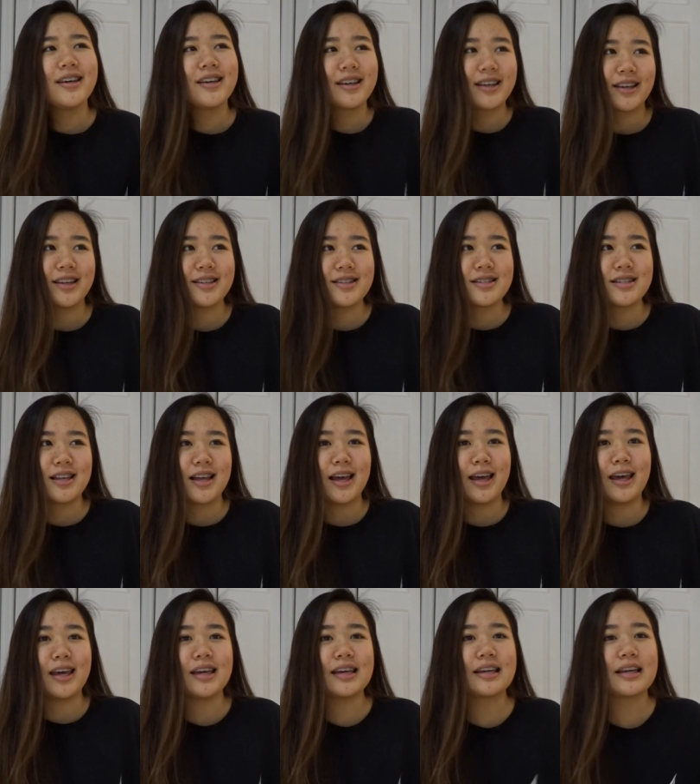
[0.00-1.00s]
because
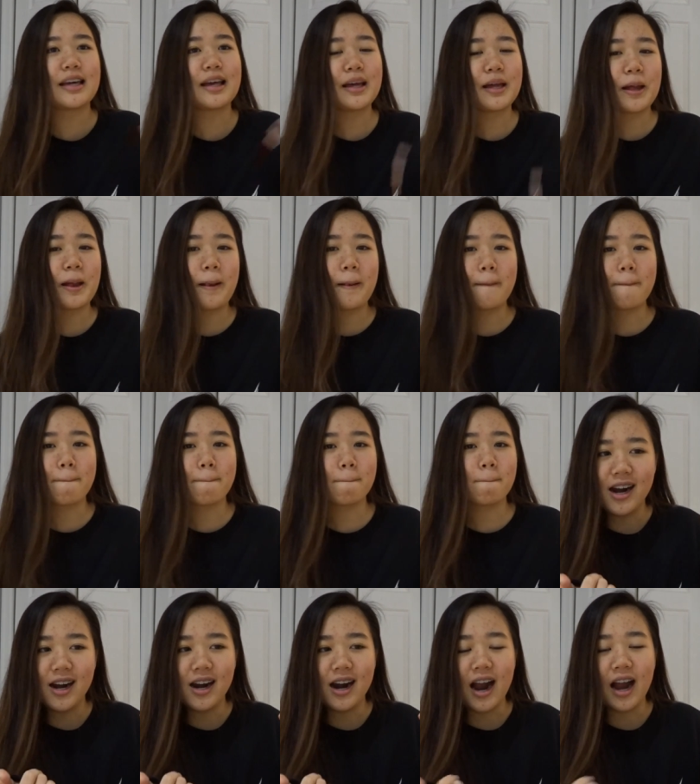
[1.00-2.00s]
like
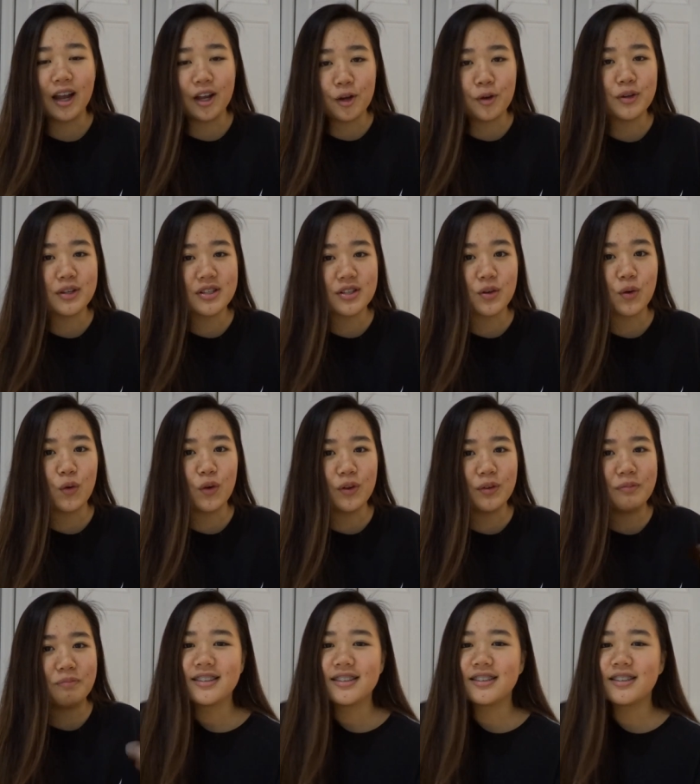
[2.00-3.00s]
I go to
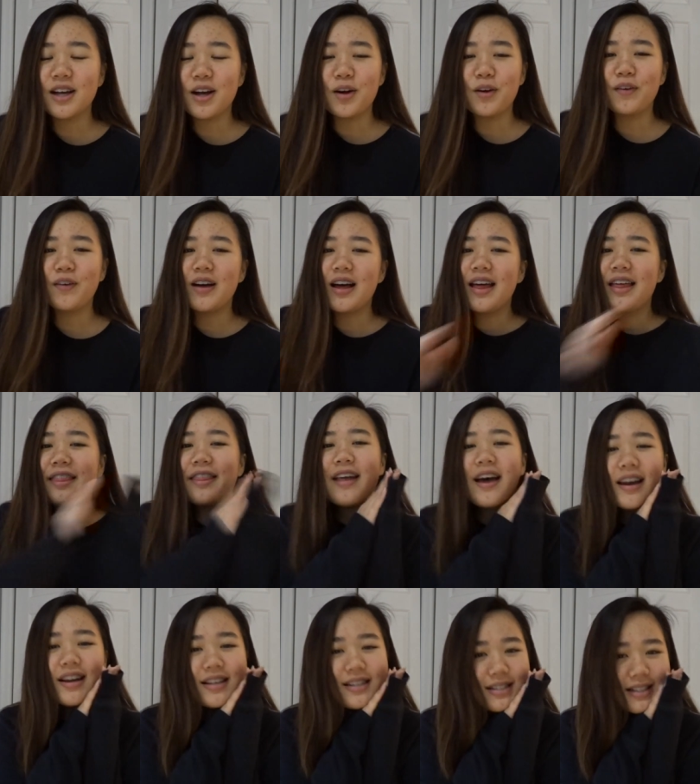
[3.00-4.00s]
school. So
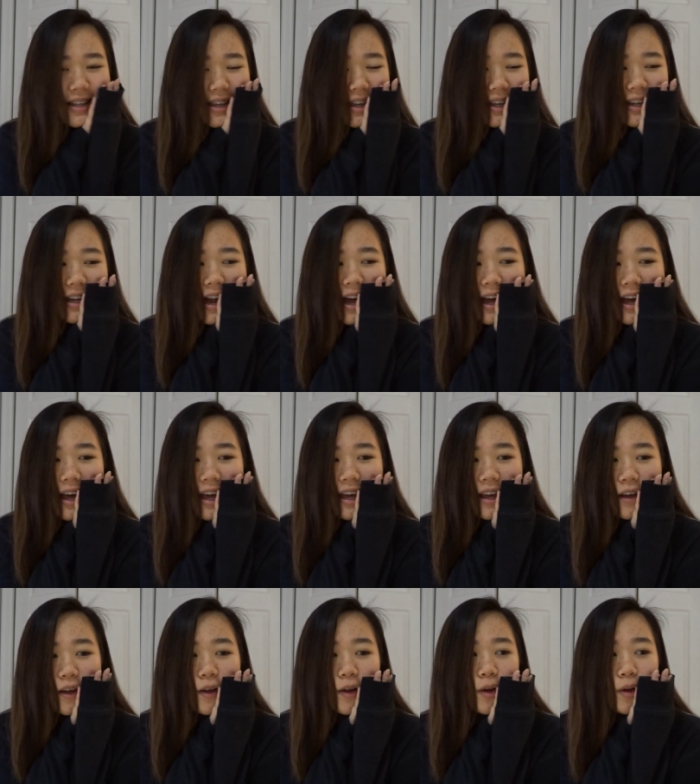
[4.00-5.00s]
that is it. I
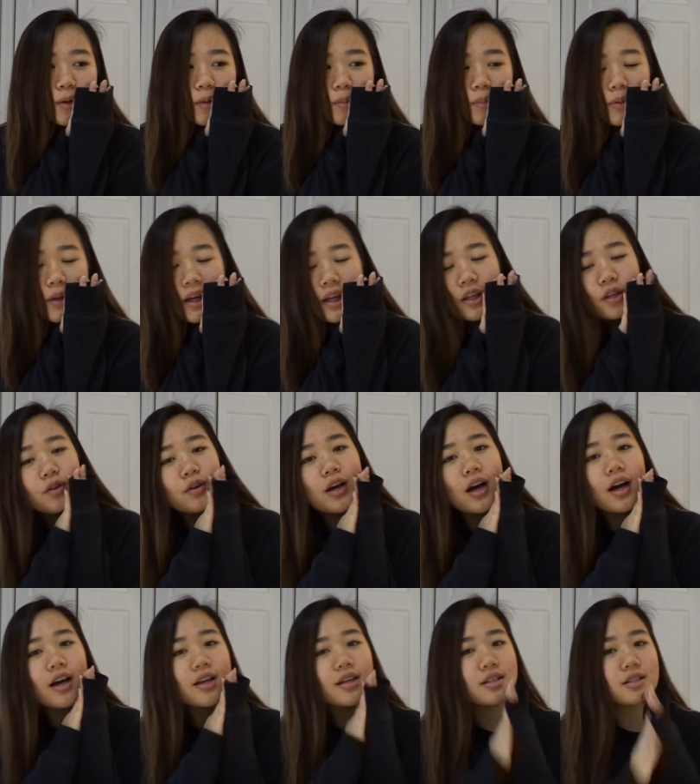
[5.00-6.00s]
hope you
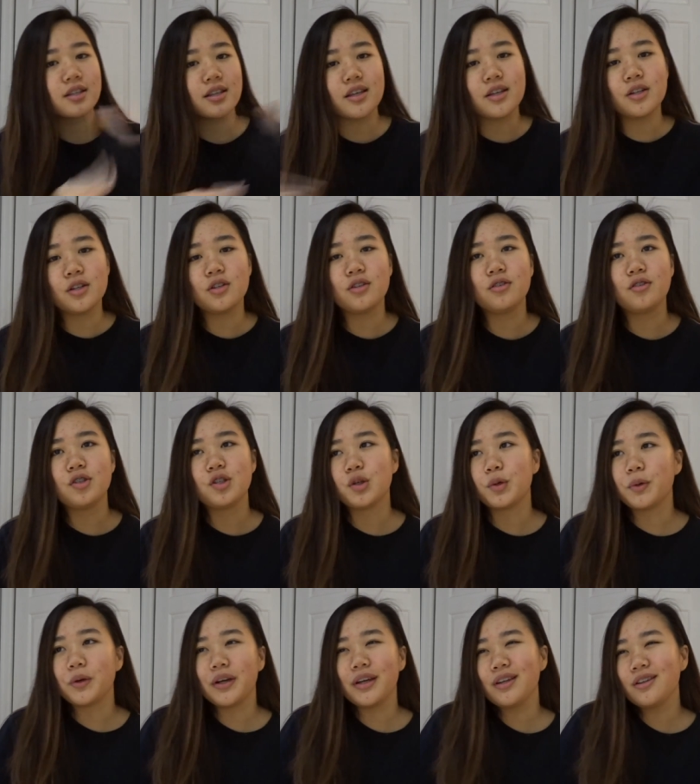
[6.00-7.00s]
guys
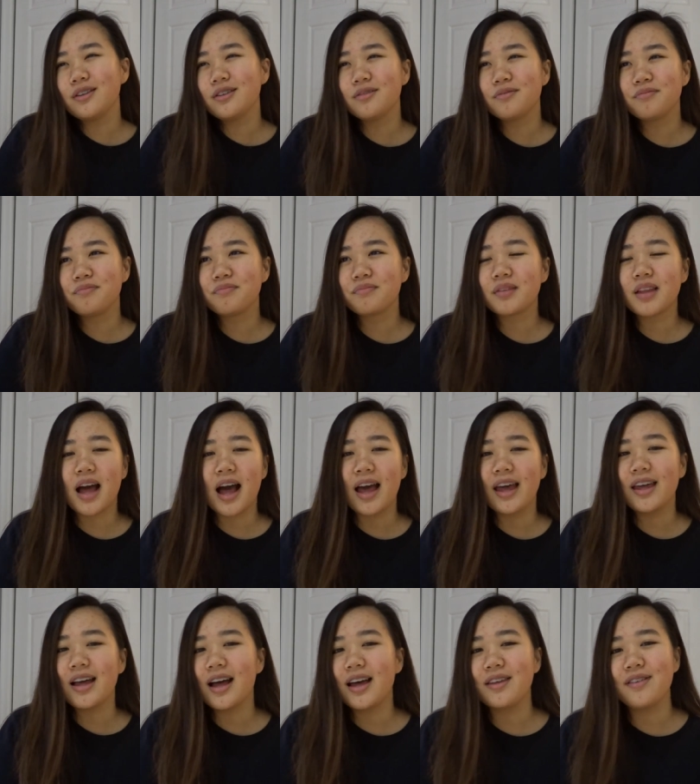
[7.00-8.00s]
enjoyed.
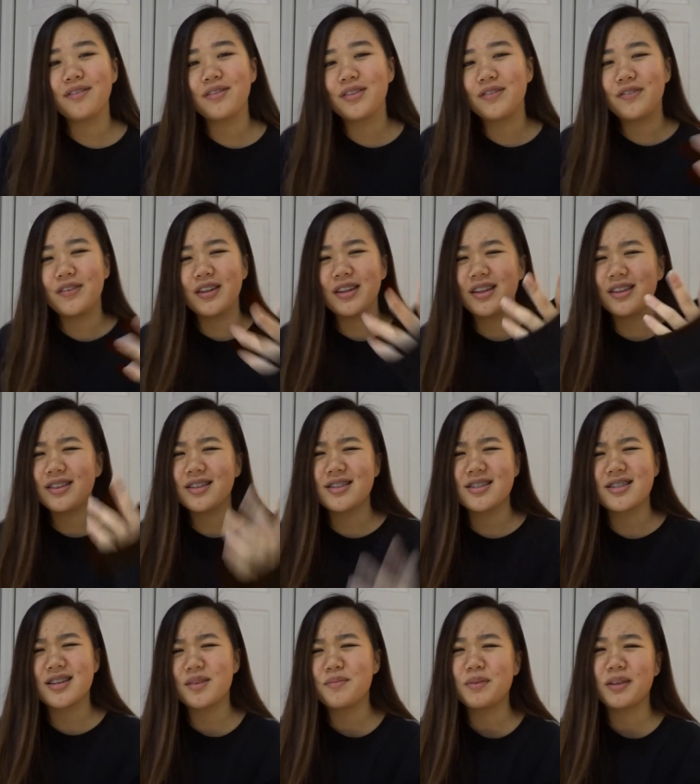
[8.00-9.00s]
I, I feel like this
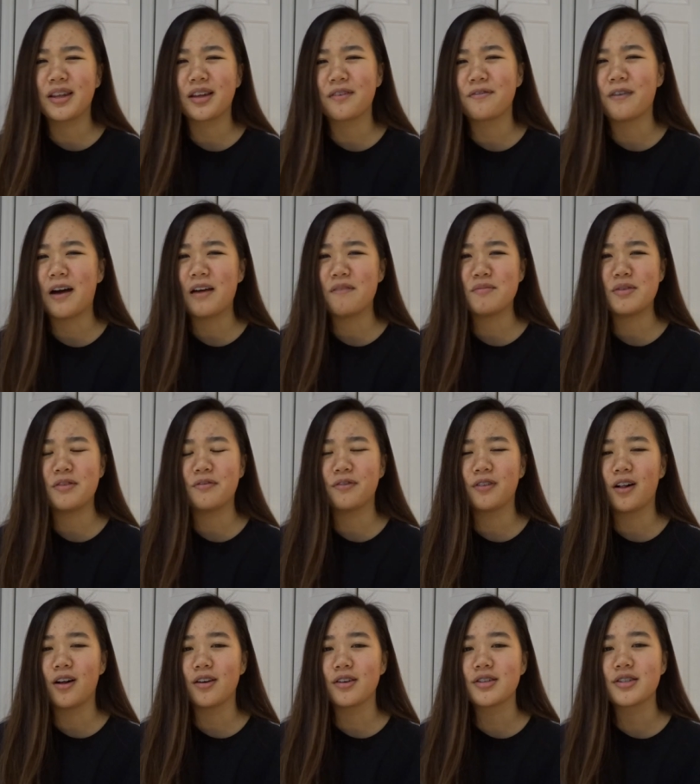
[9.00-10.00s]
is gonna be like a five minute
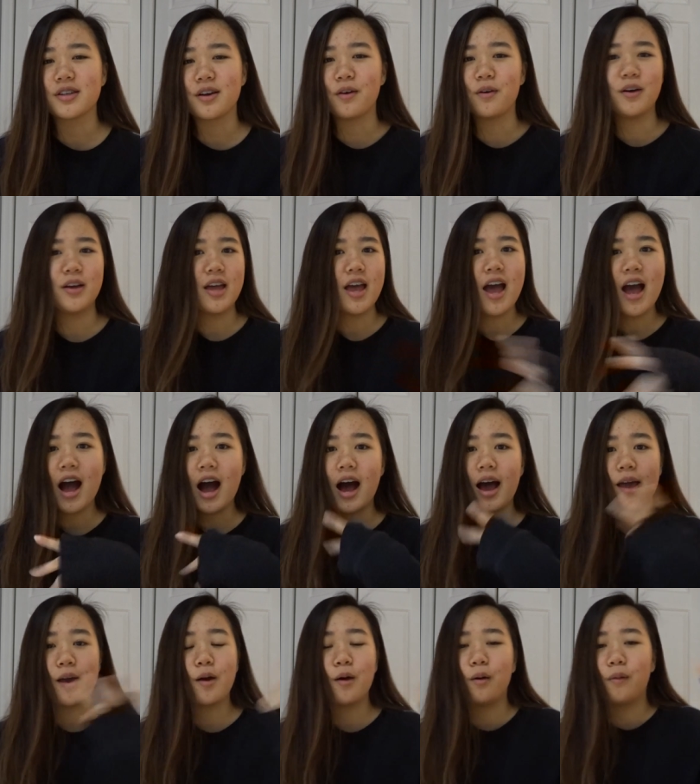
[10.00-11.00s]
vlog, so
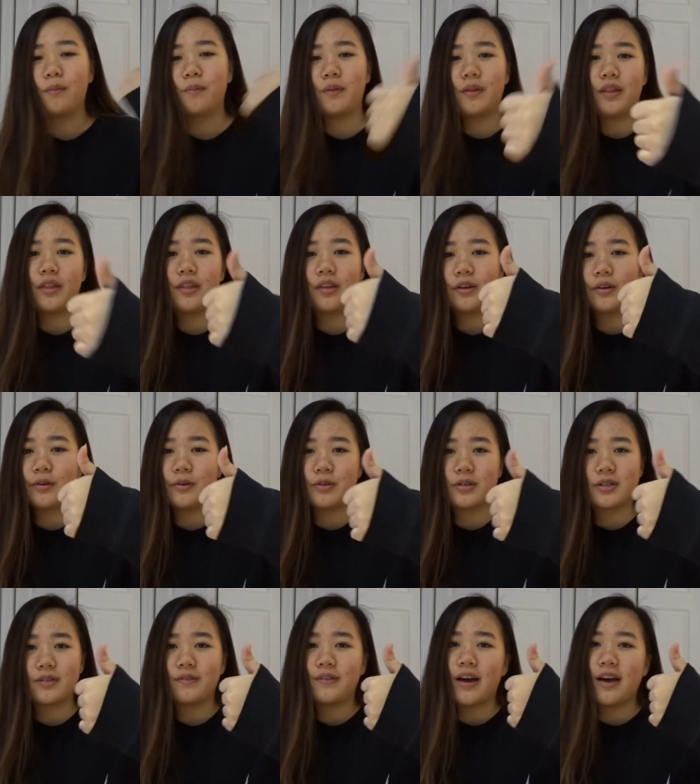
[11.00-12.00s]
I hope
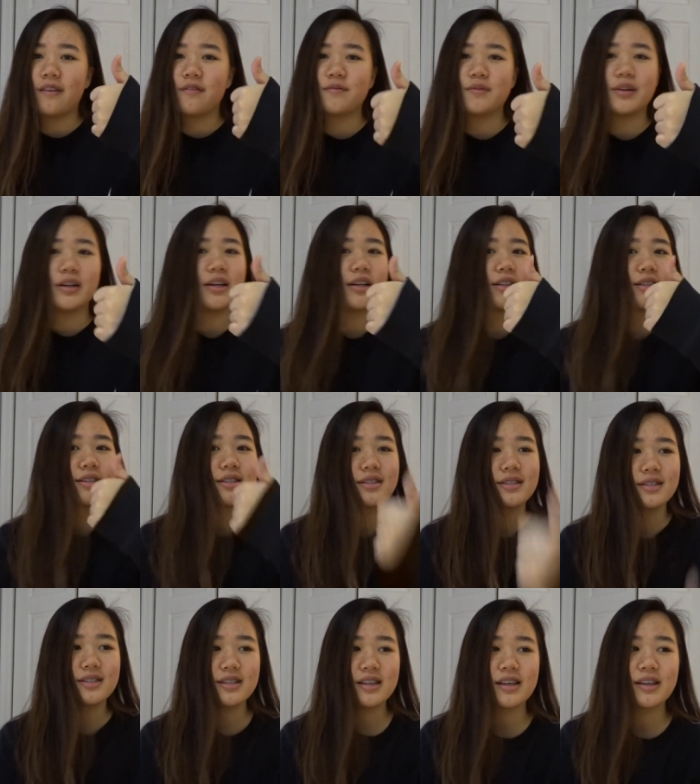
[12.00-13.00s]
those five
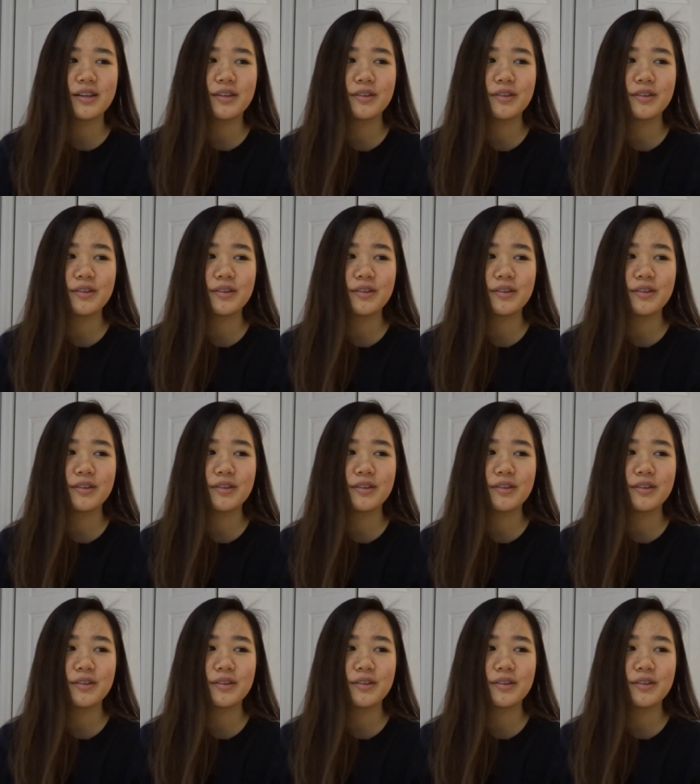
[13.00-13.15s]
minutes